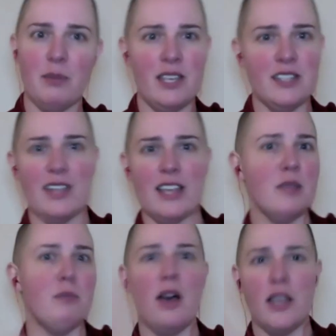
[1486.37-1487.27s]
is like the
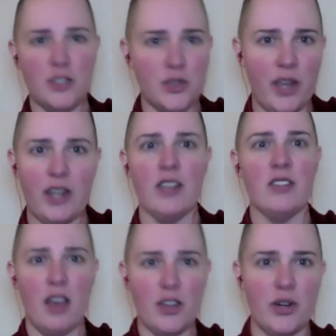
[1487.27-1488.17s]
mind training
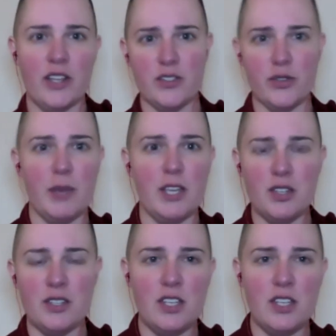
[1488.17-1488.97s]
thought transformation